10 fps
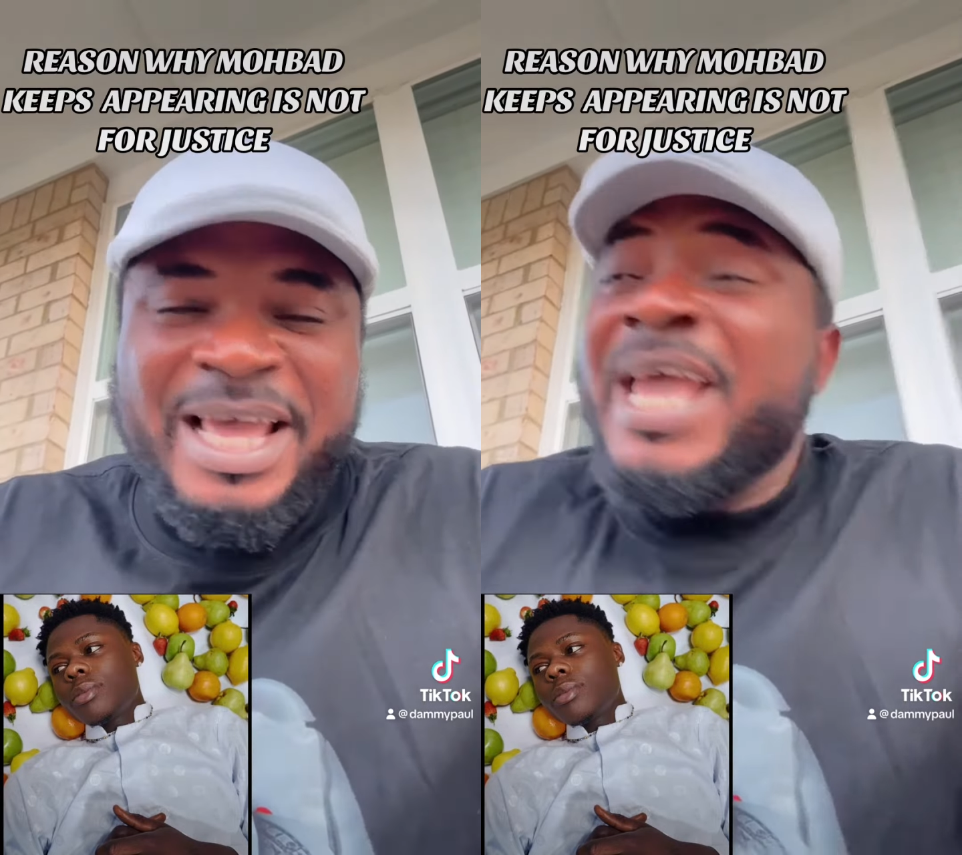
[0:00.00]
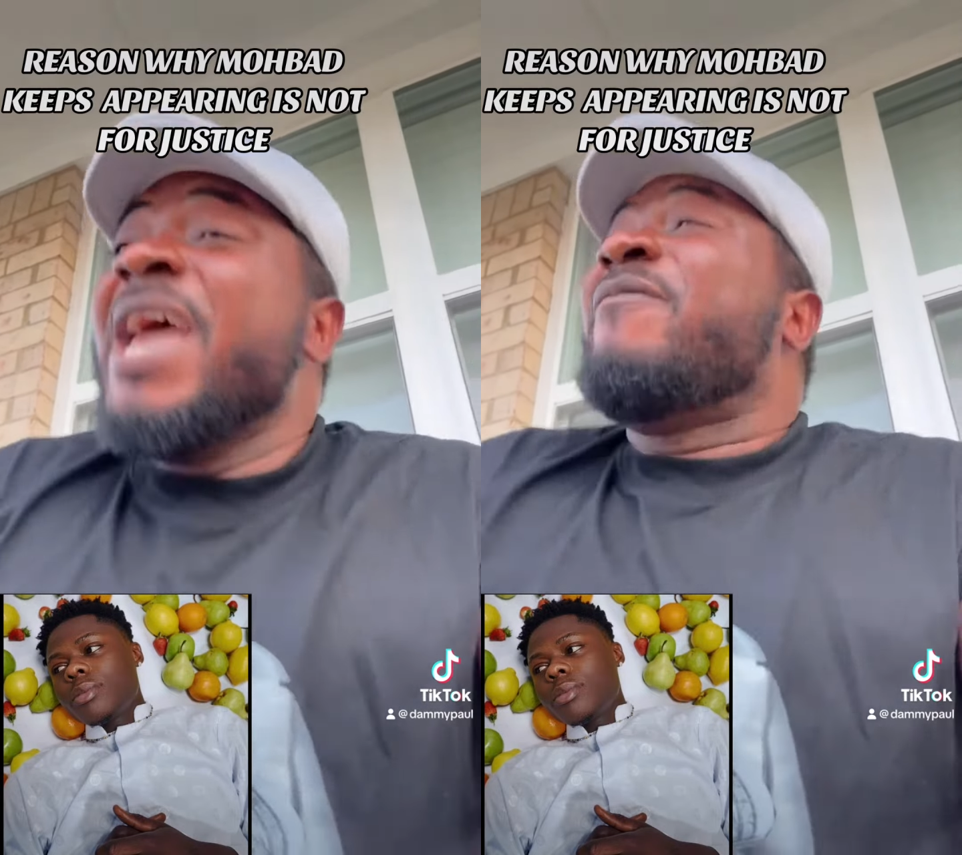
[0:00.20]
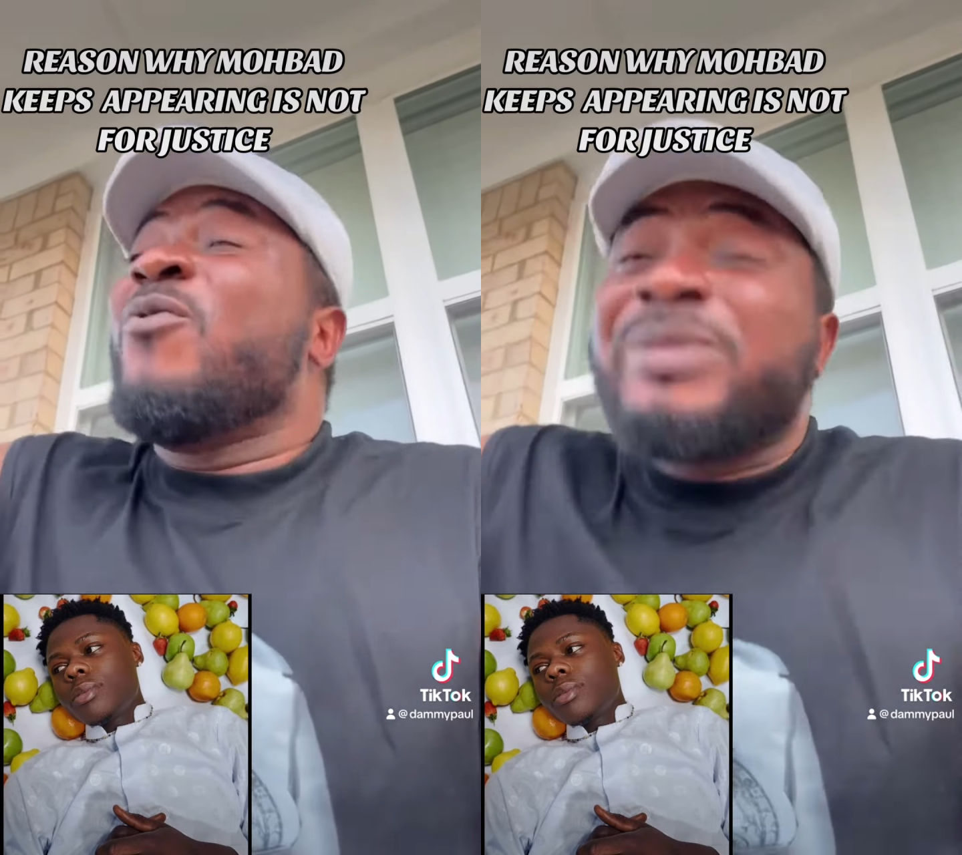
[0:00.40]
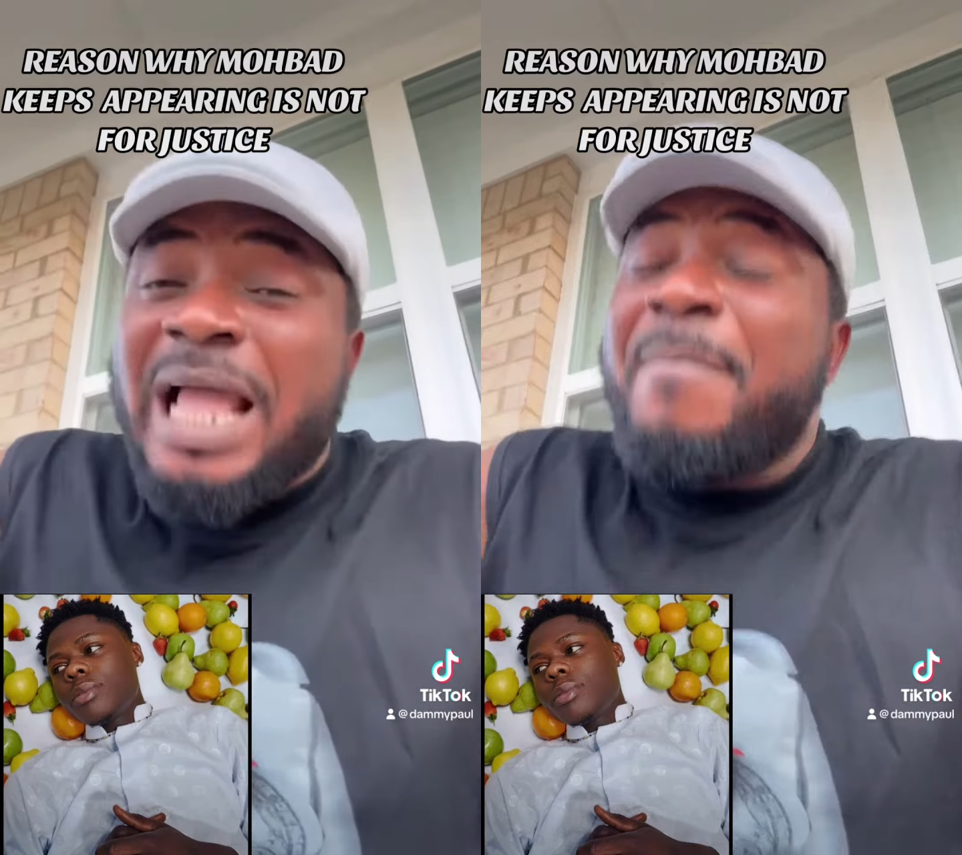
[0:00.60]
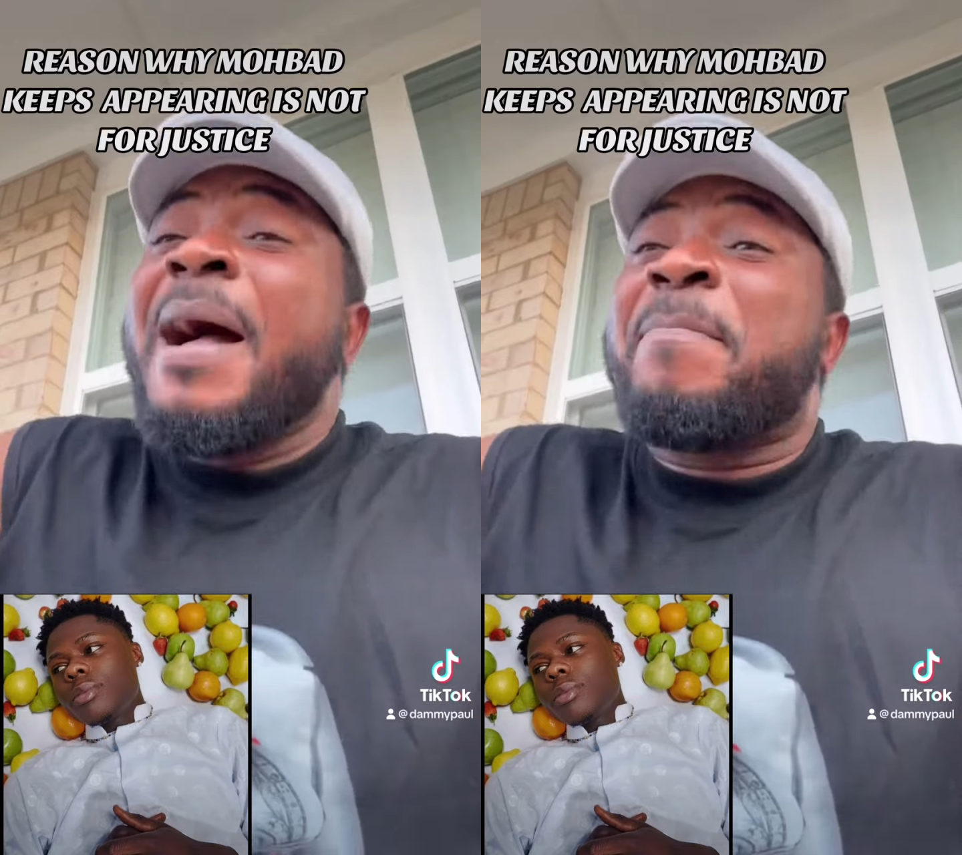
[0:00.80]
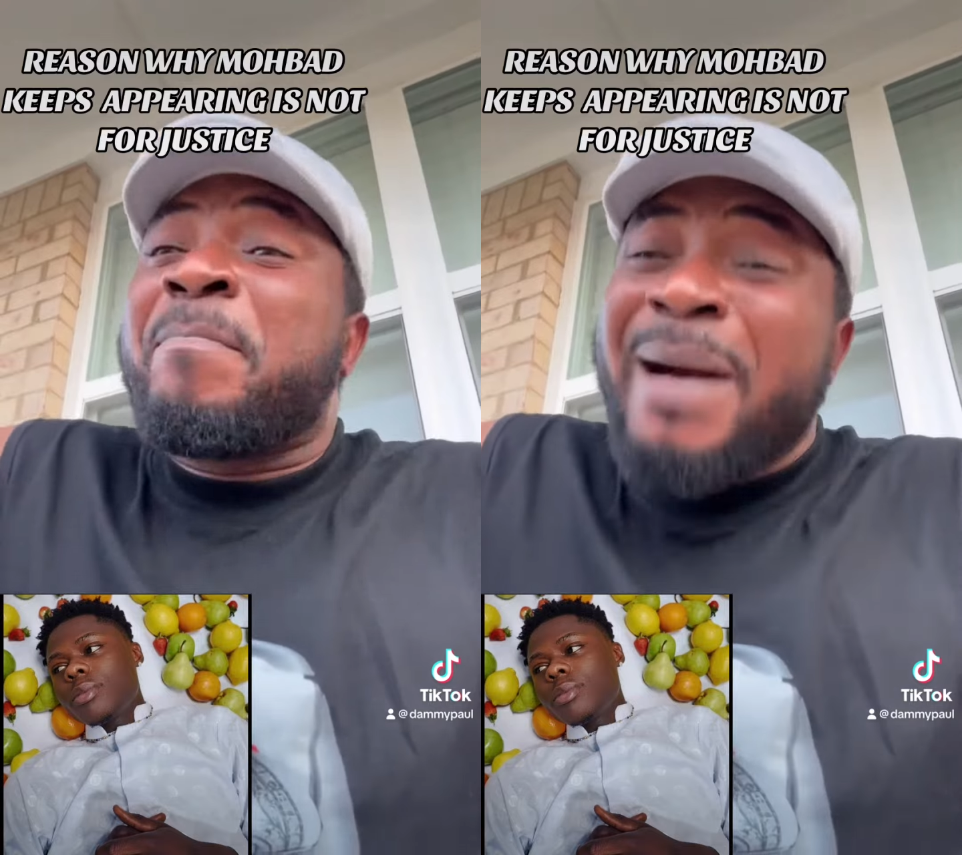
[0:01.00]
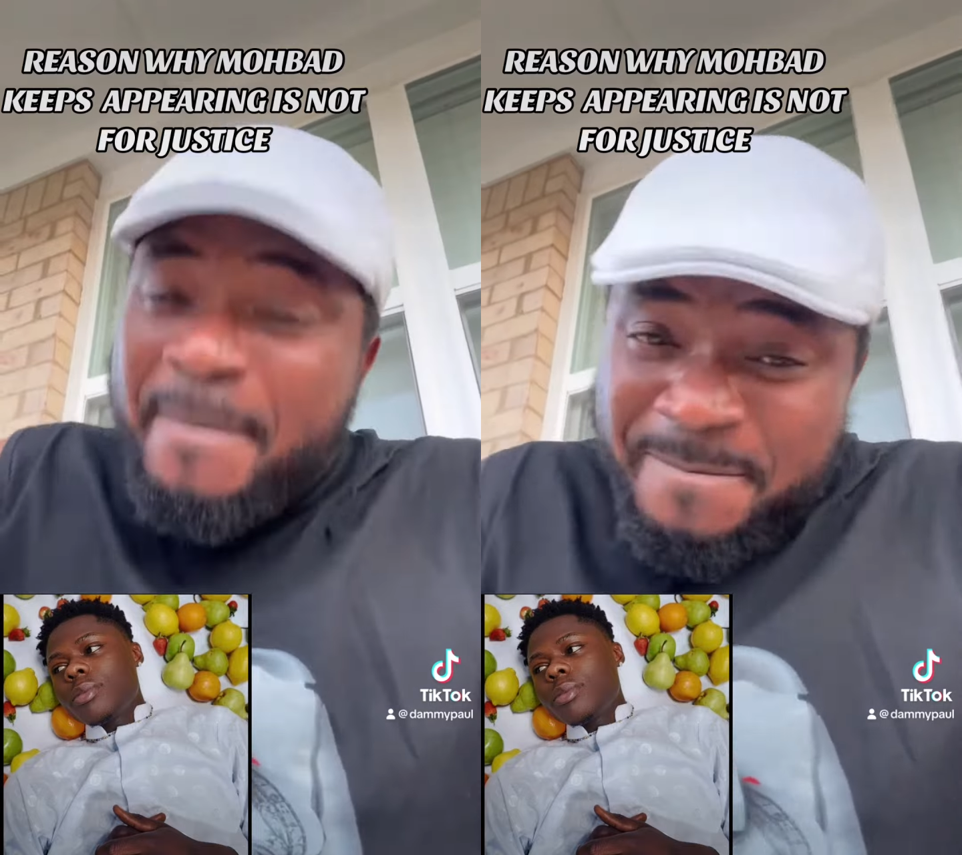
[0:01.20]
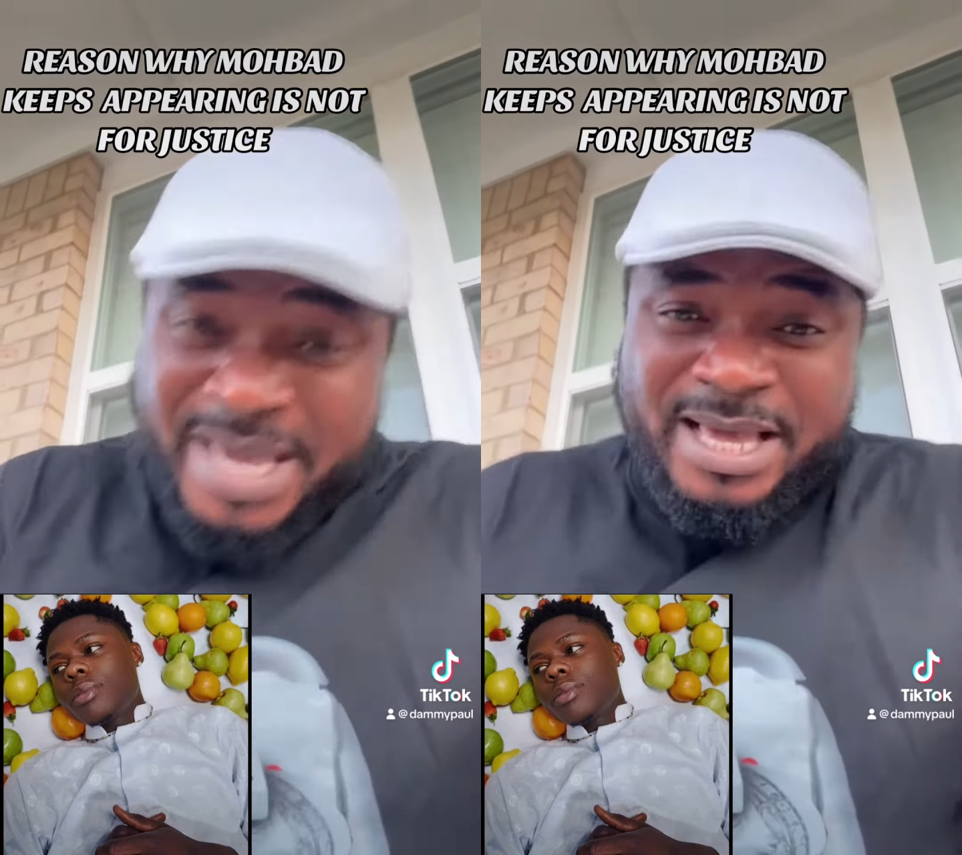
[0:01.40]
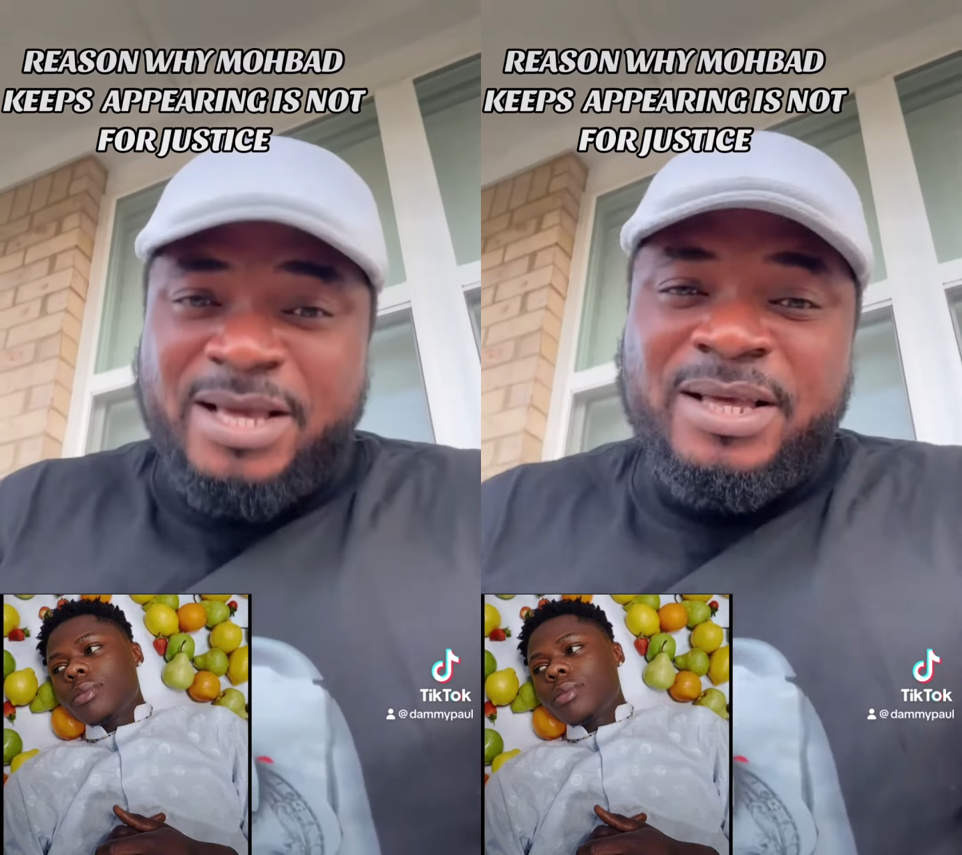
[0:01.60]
Even te ba pa mi,